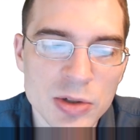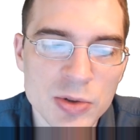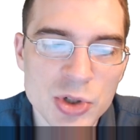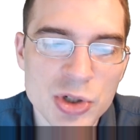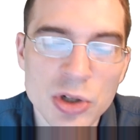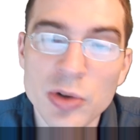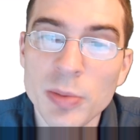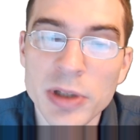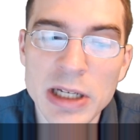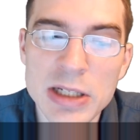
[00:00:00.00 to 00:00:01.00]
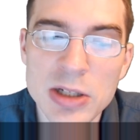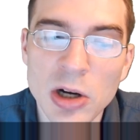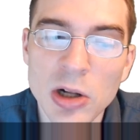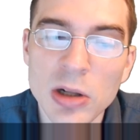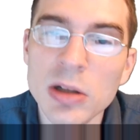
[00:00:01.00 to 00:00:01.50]
to stir replace
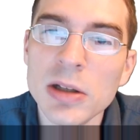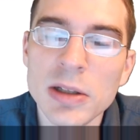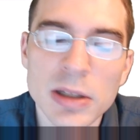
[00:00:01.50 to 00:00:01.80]
all.